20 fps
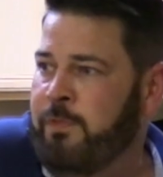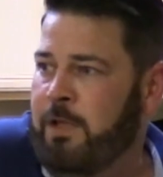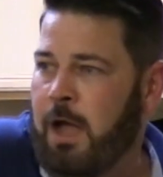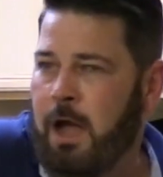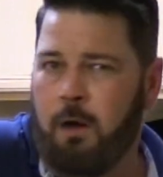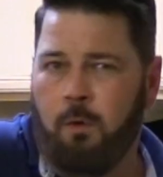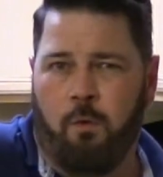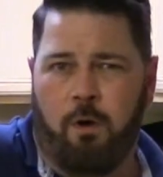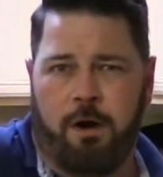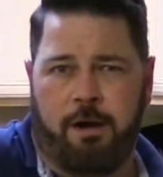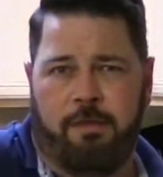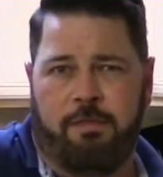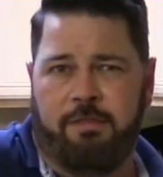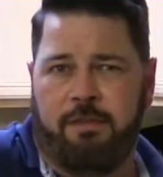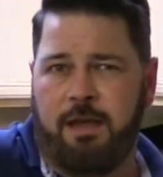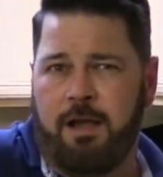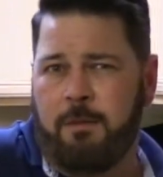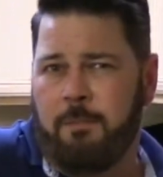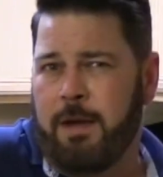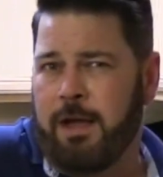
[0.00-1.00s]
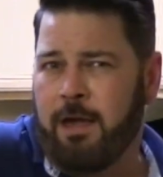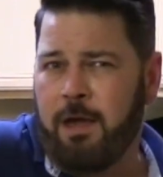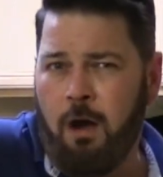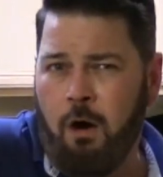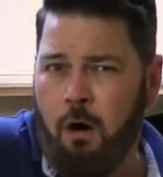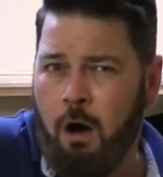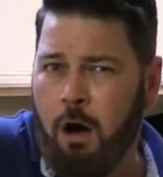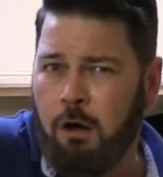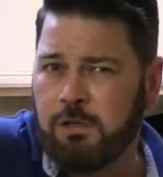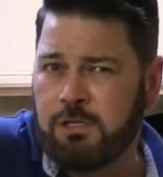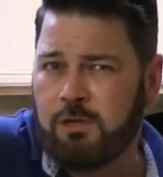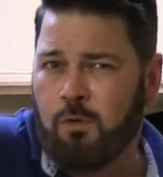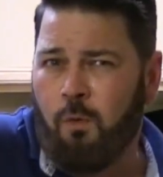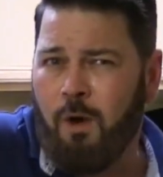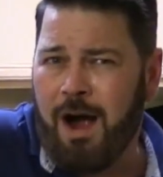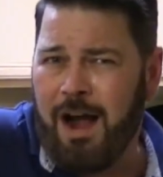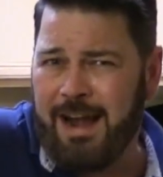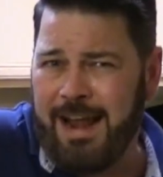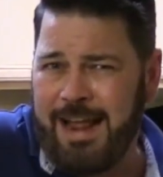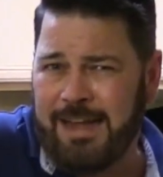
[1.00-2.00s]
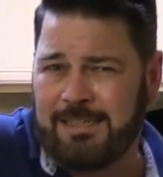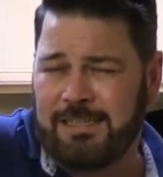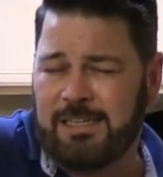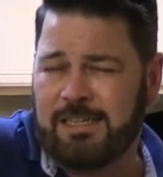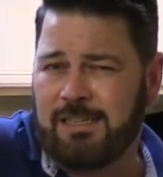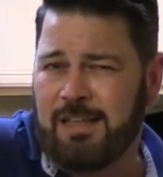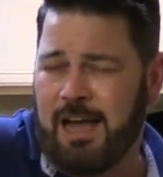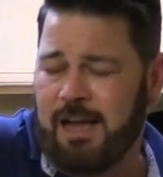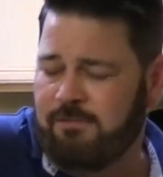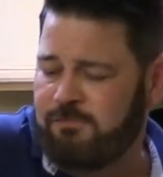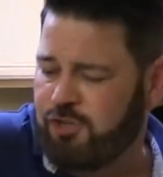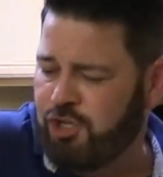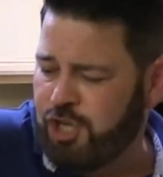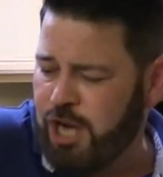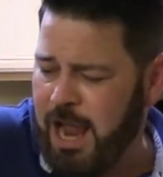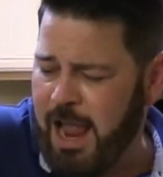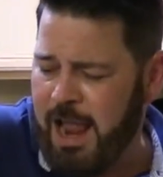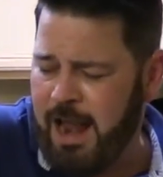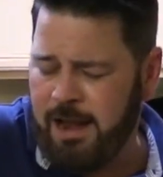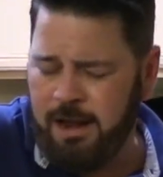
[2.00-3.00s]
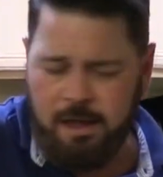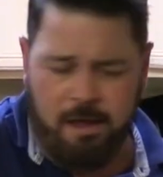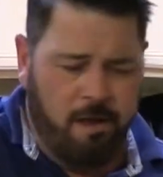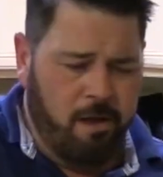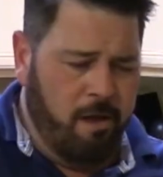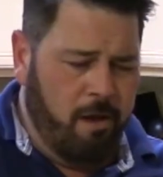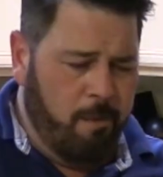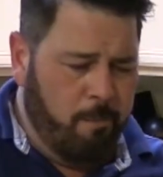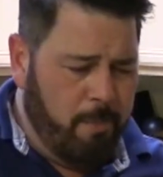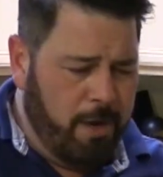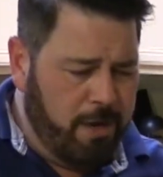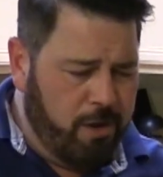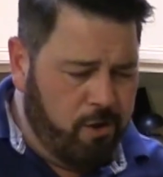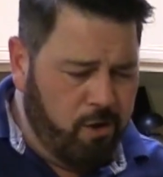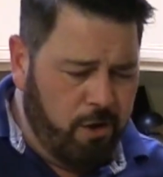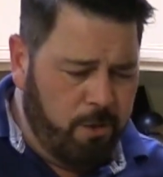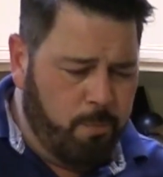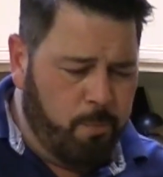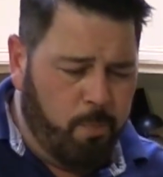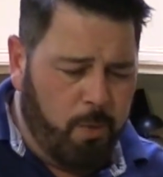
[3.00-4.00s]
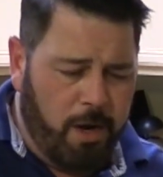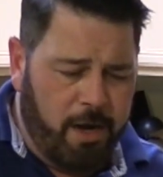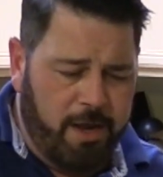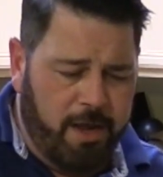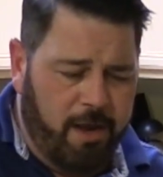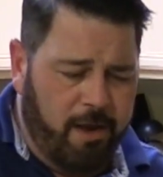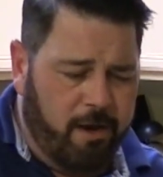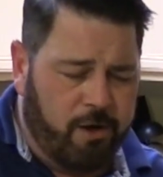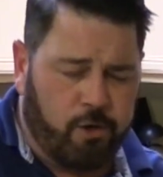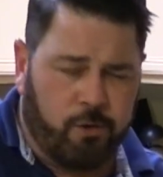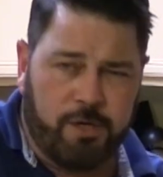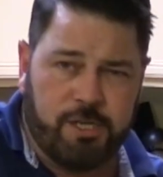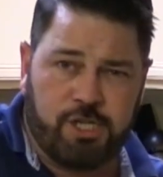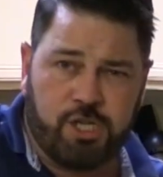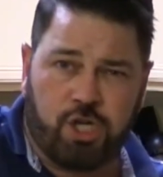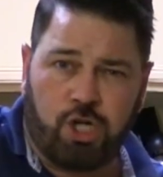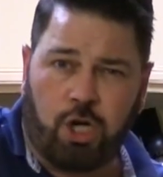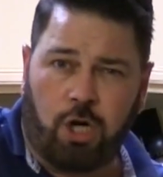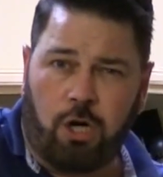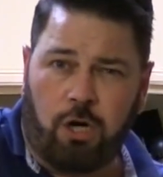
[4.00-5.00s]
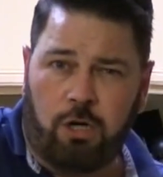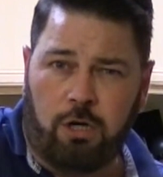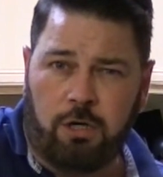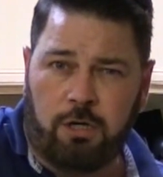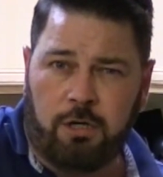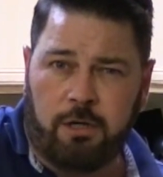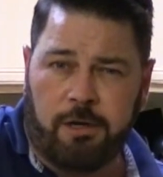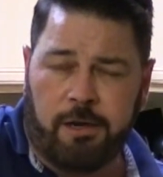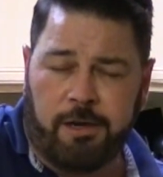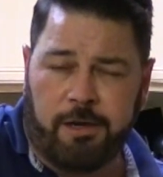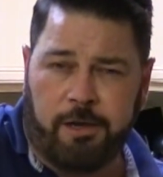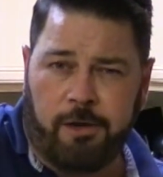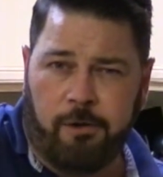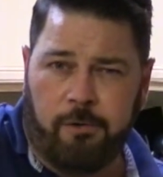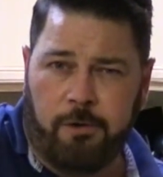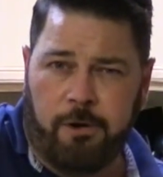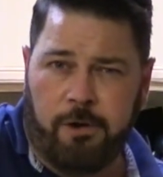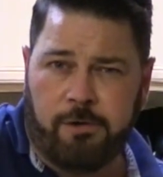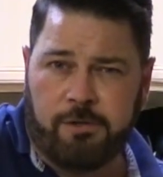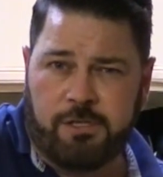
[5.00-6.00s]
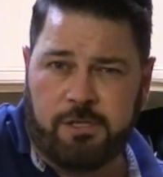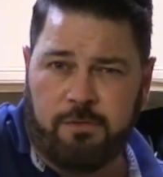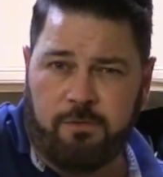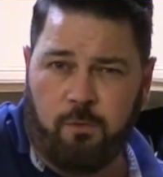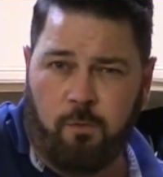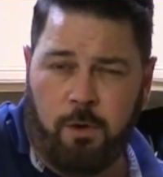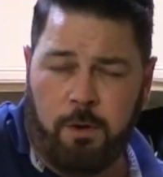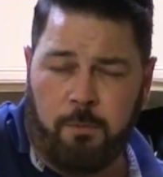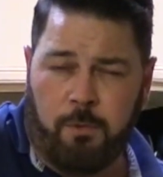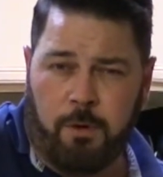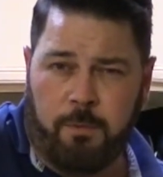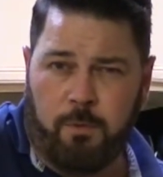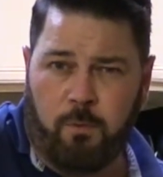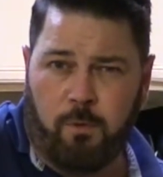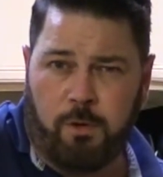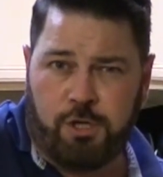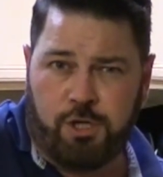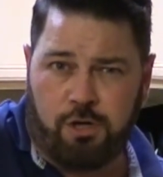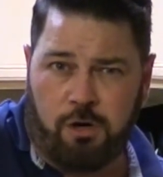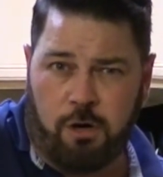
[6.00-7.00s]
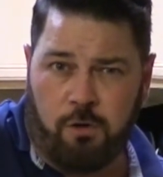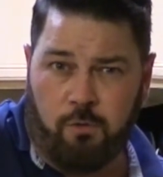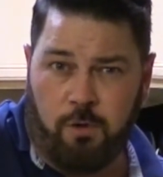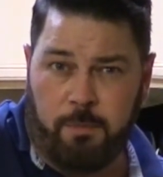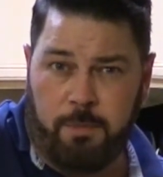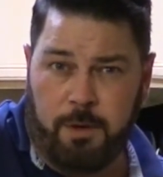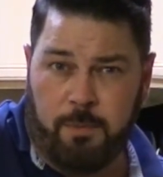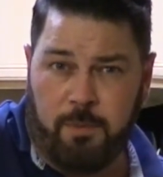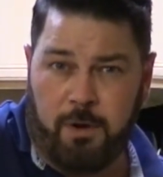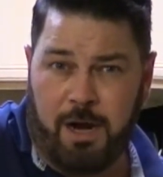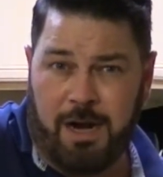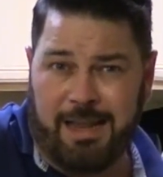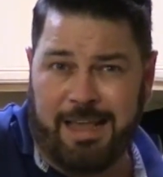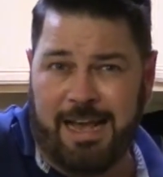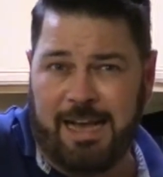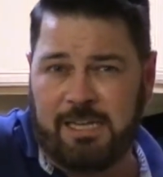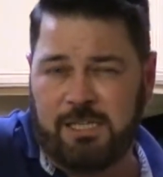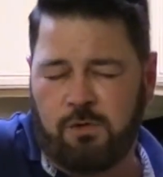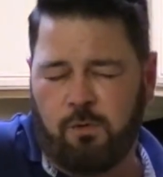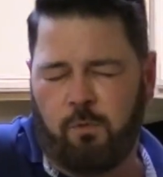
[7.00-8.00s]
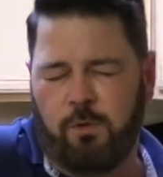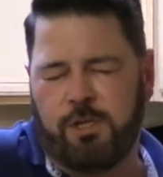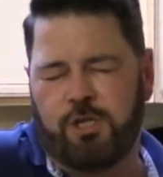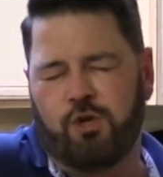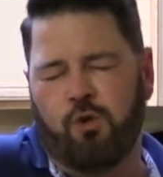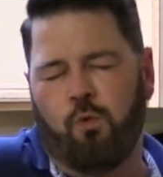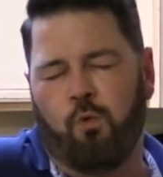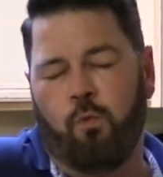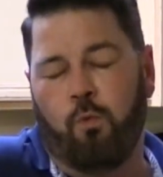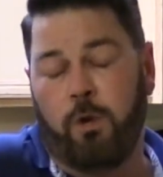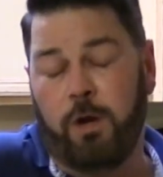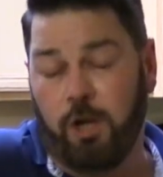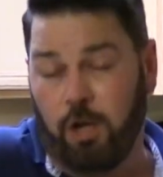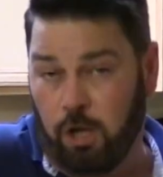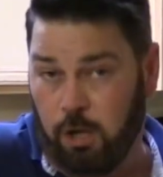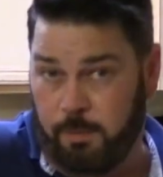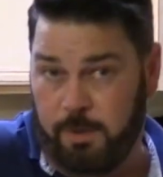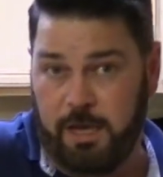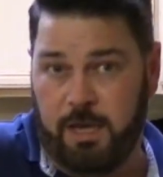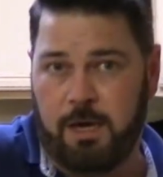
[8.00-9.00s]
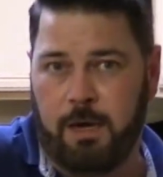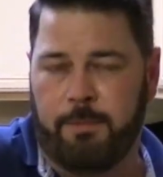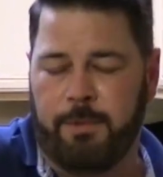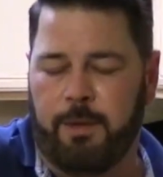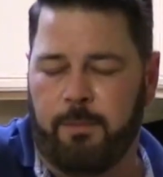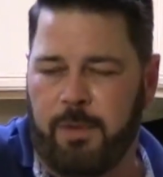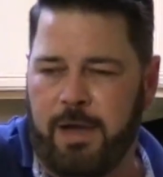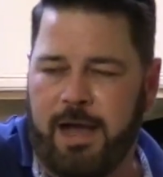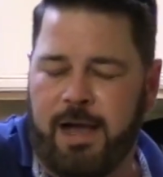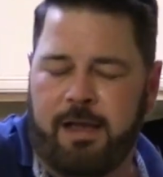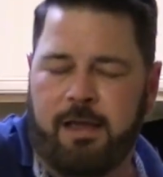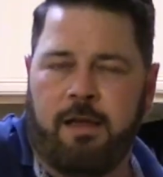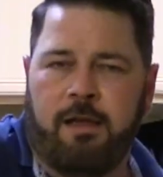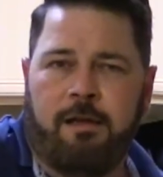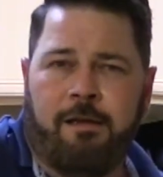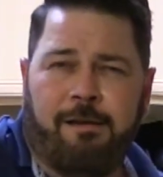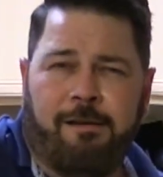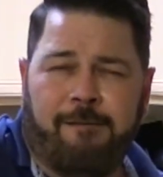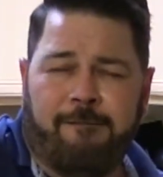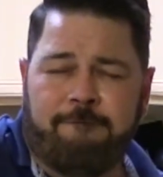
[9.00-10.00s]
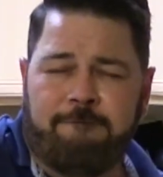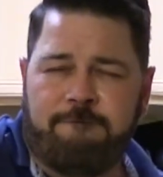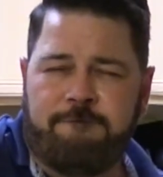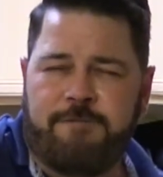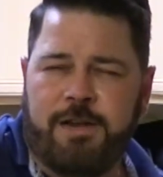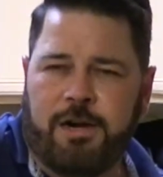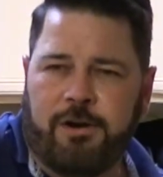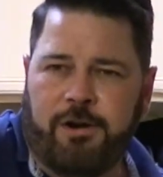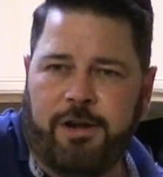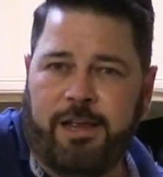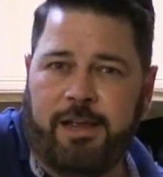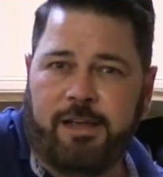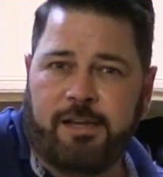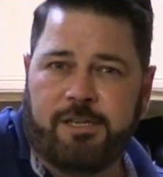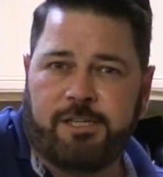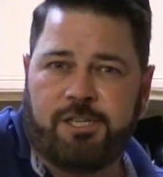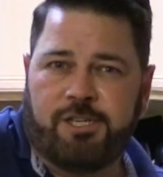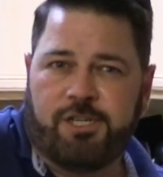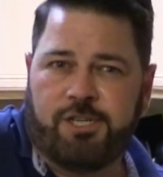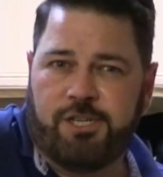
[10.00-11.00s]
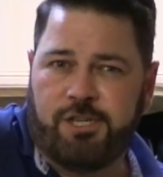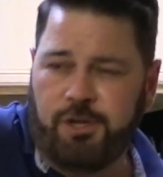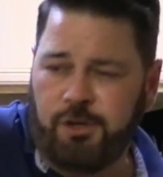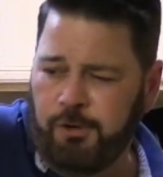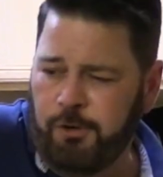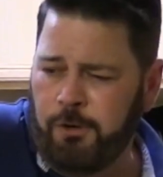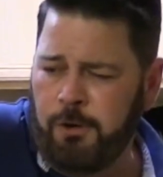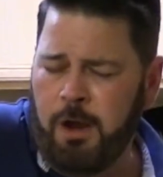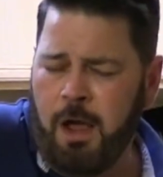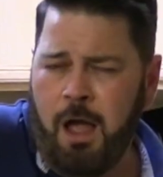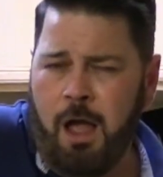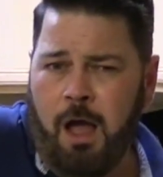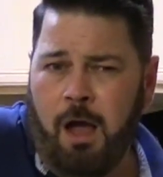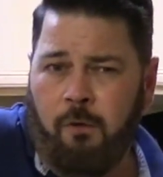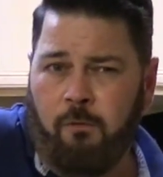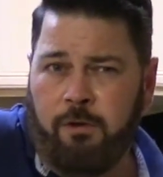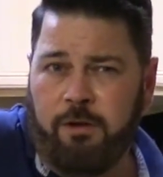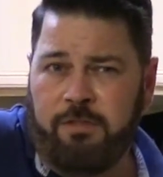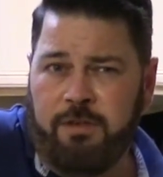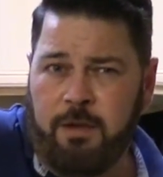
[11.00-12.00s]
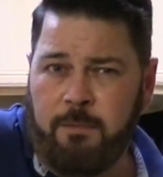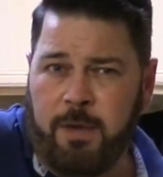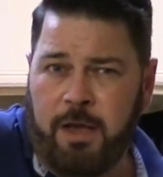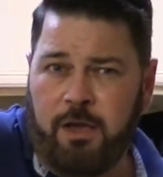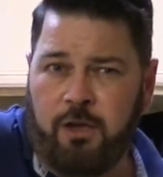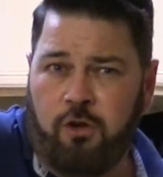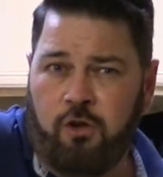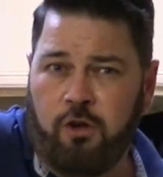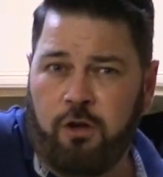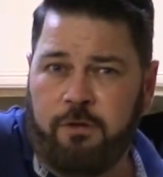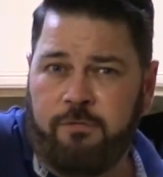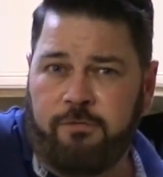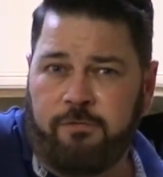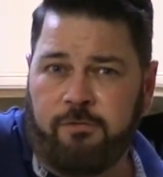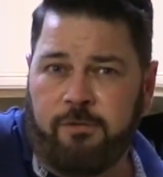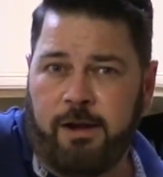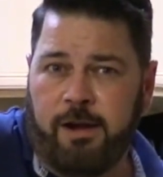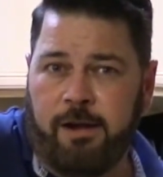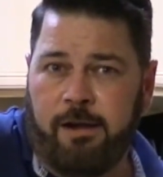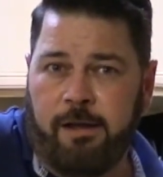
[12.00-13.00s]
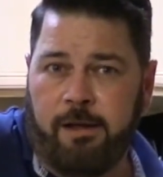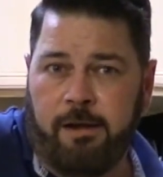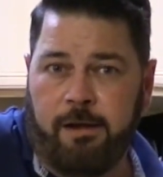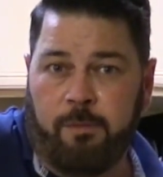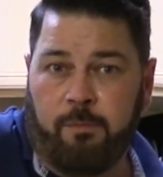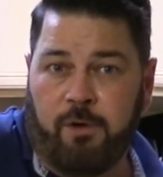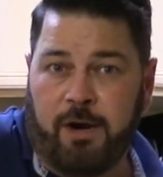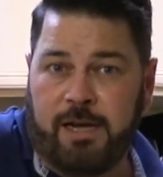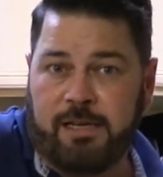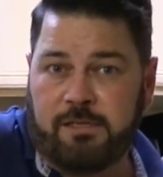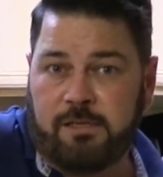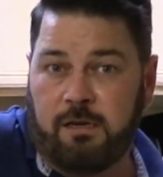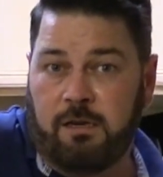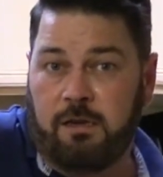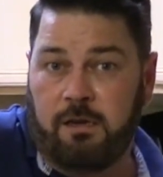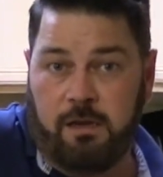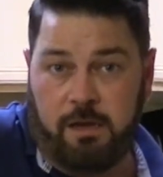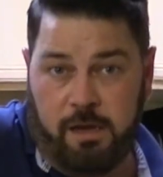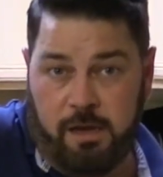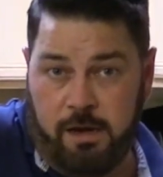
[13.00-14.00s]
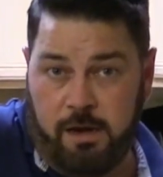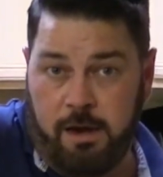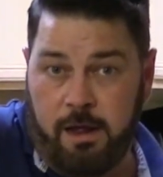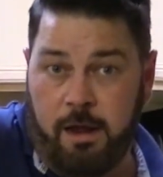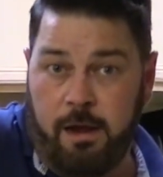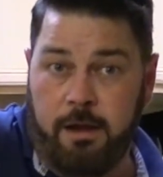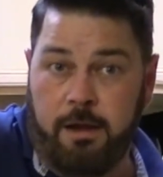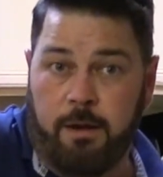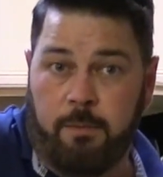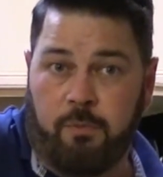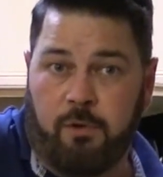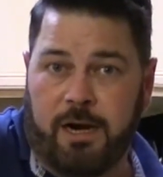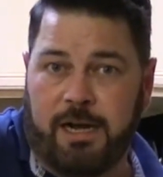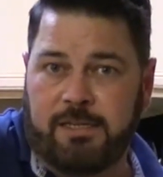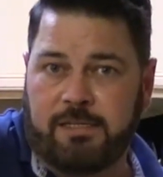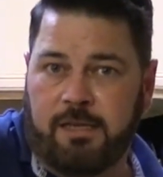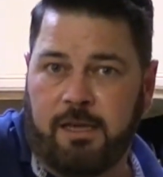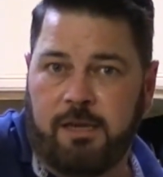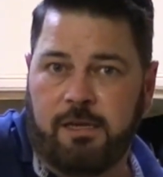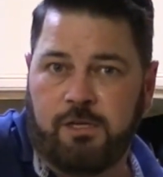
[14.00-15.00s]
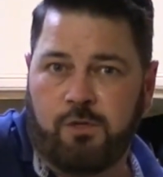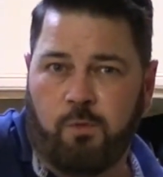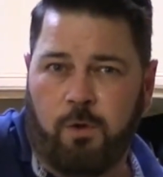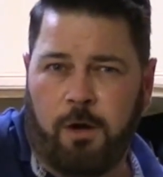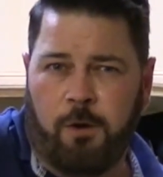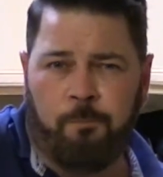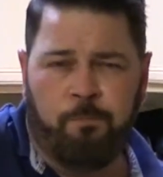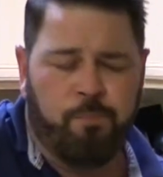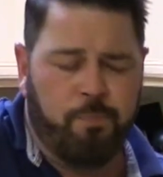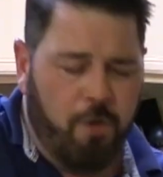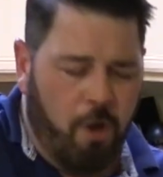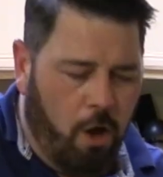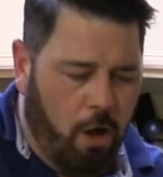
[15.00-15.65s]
I want to thank my co-host of Wine Antics Live, Jen, my good buddy Chris Kern, co-host of the One Bourbon, One Charter, One Beer podcast, which will be coming back very soon. I want to thank my good friend Nebraska in Nebraska as well.